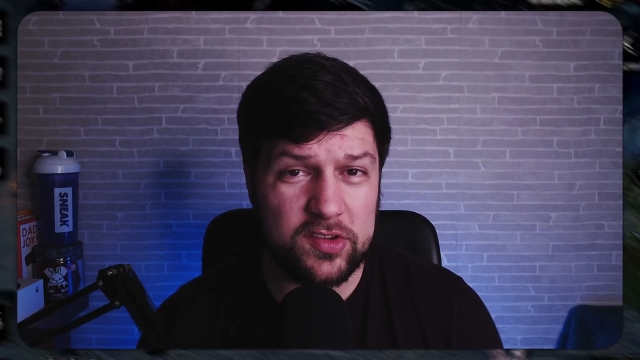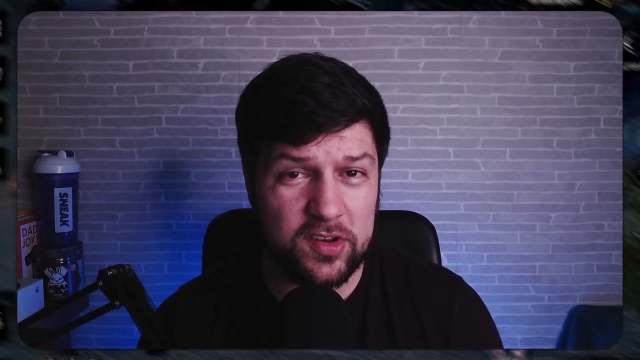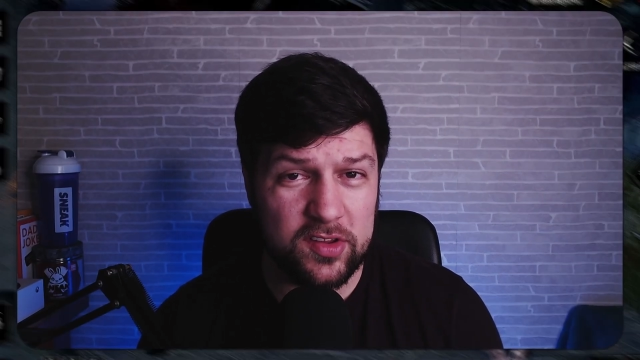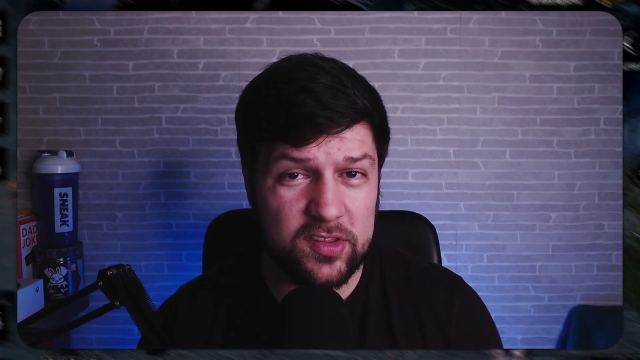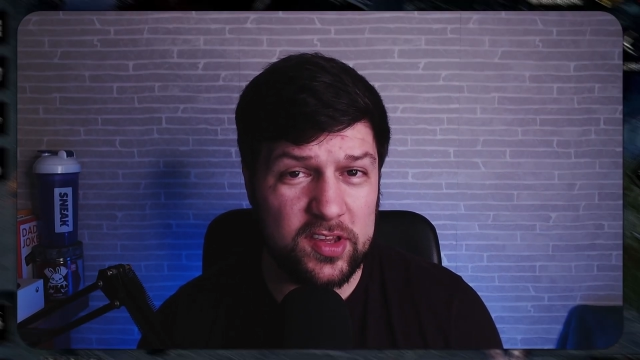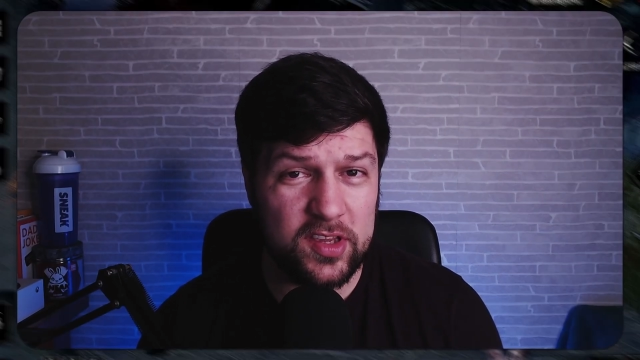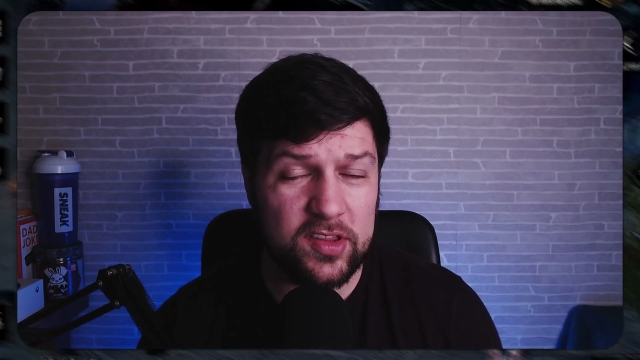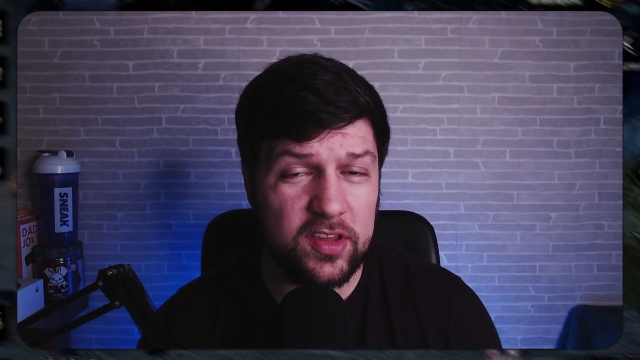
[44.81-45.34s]
to
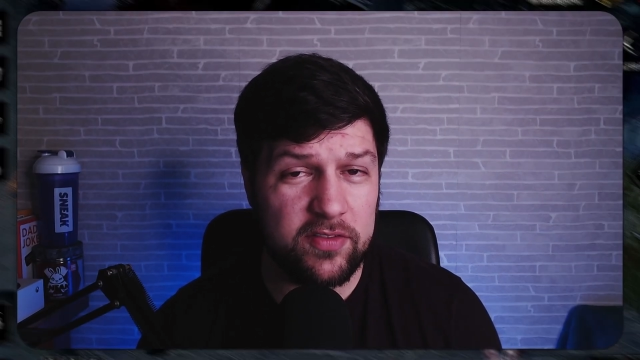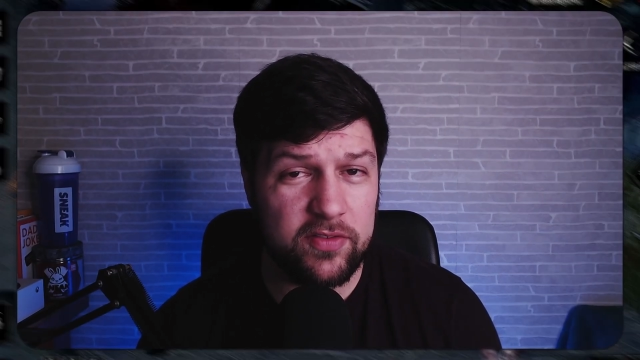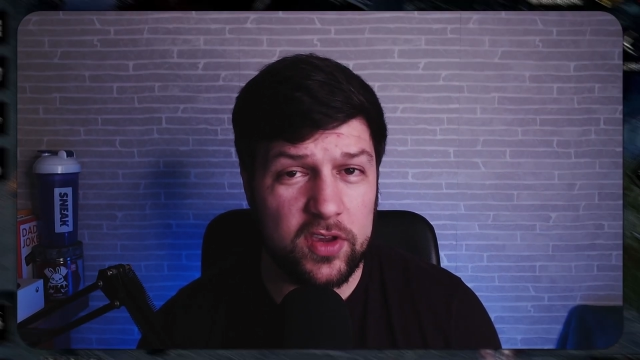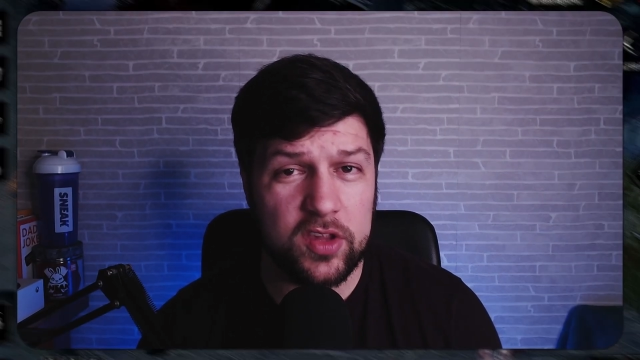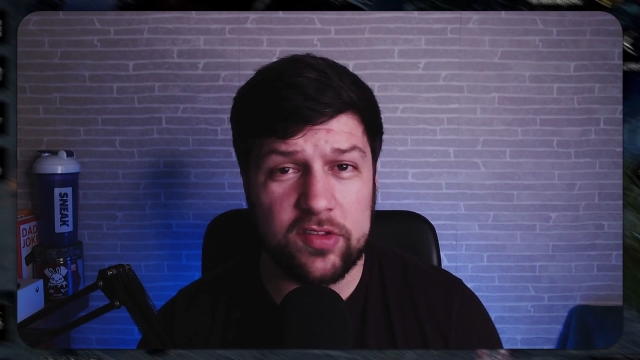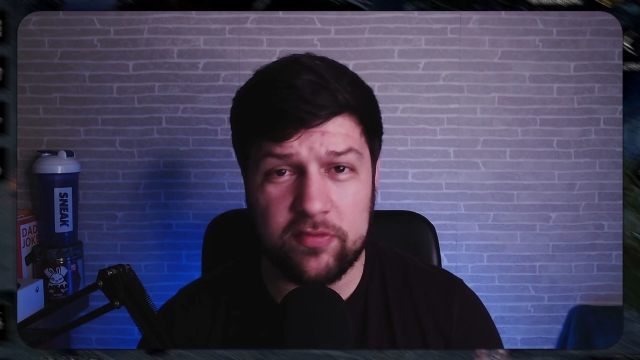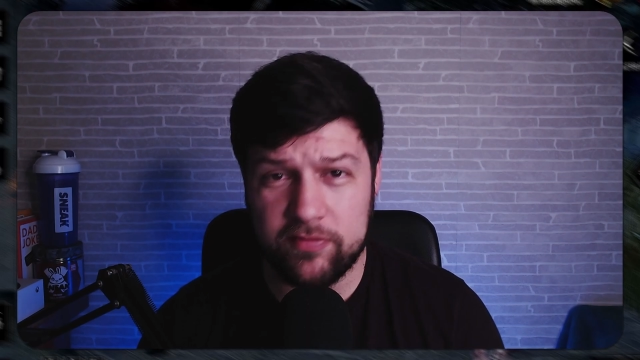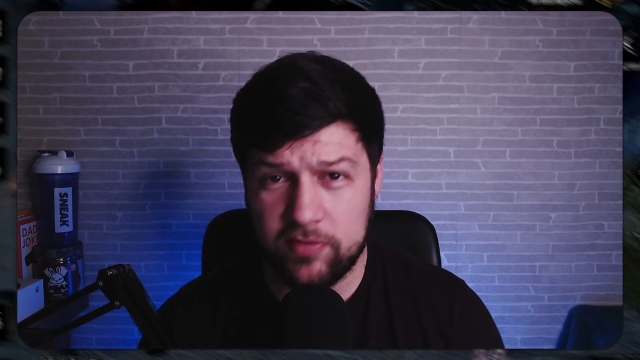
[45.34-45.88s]
the
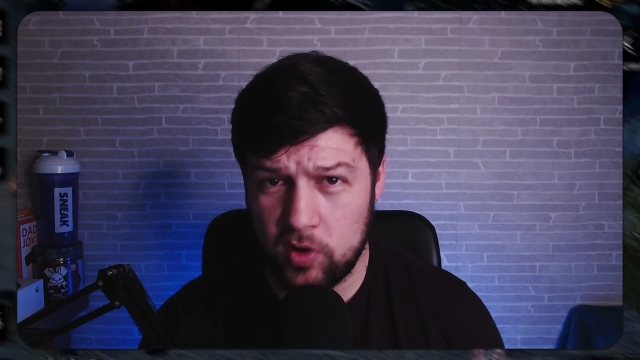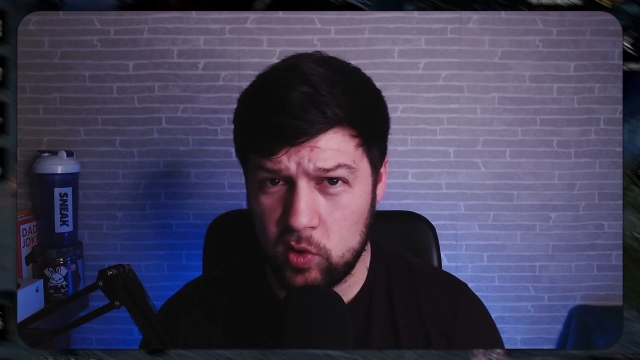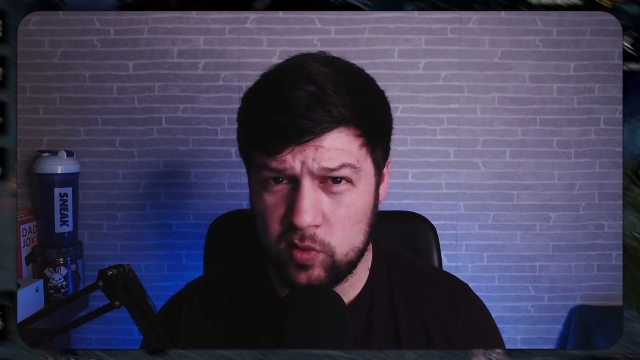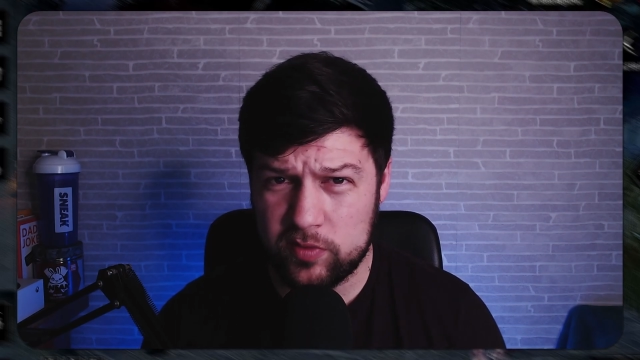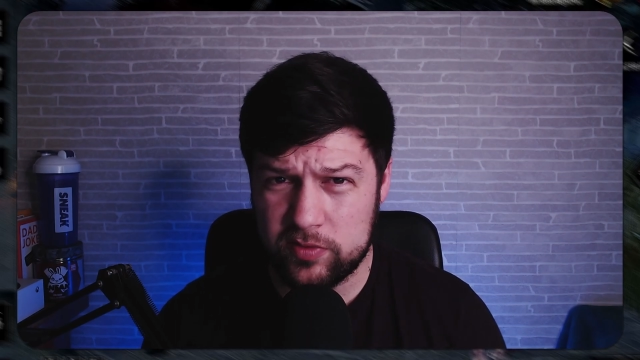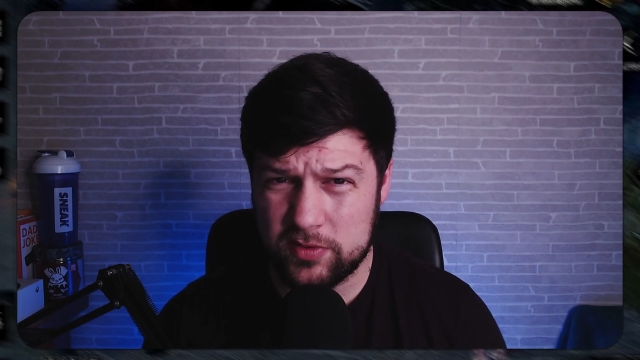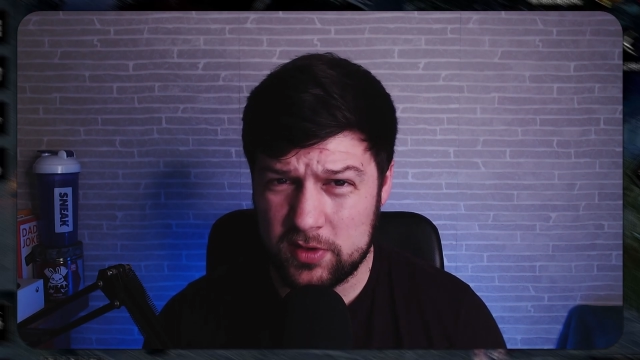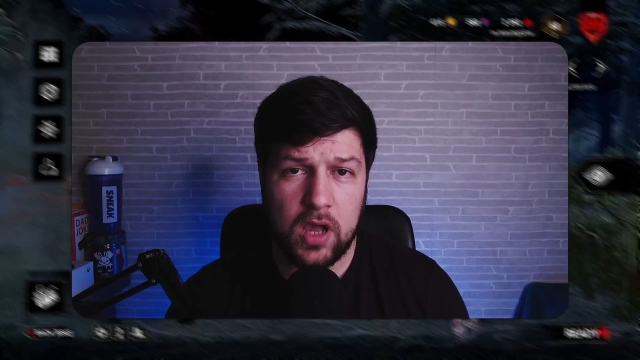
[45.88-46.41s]
TTVs
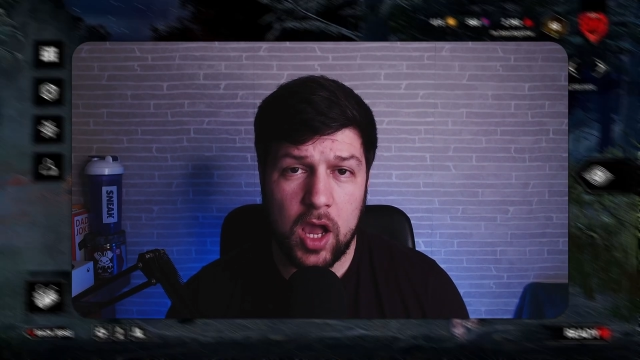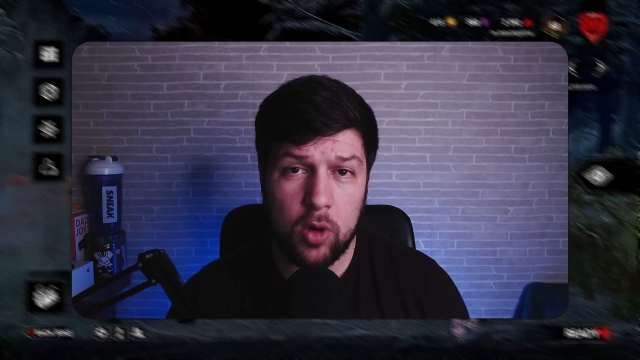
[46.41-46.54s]
involved.